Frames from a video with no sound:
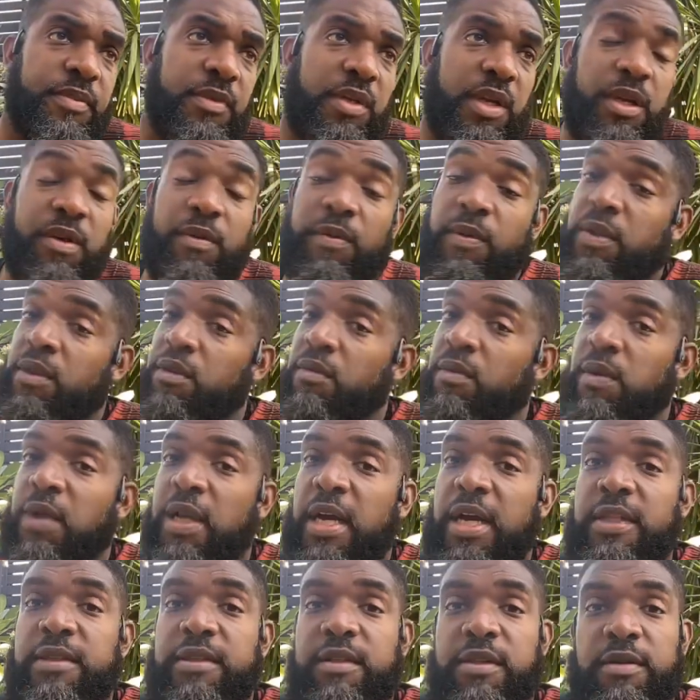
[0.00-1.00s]
I went through a
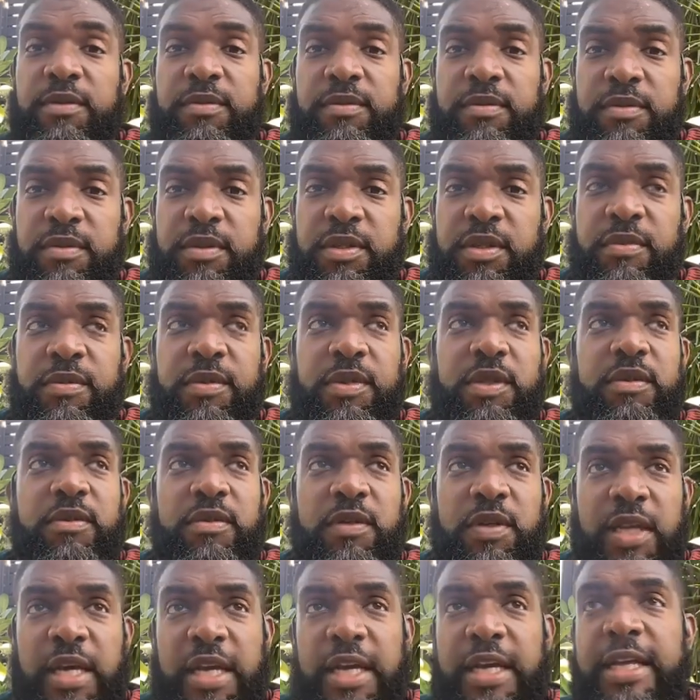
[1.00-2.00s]
lot though. She went through
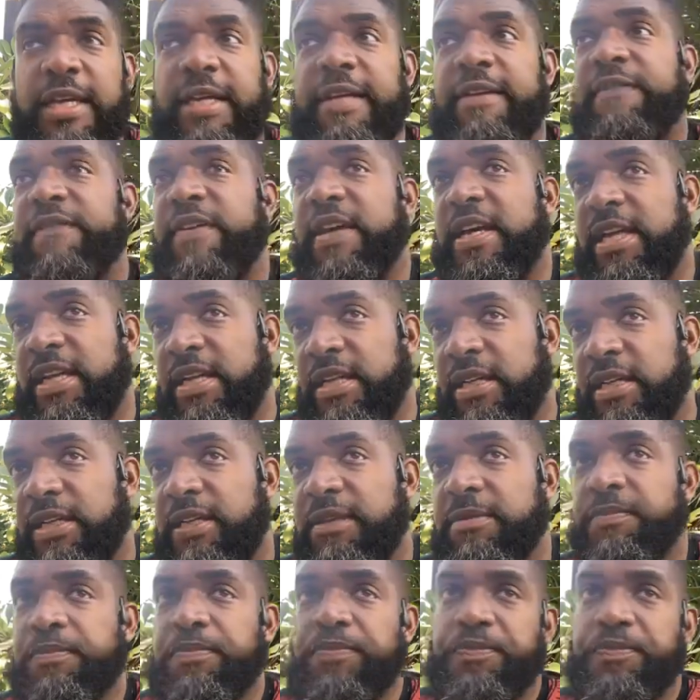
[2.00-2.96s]
a lot, and finally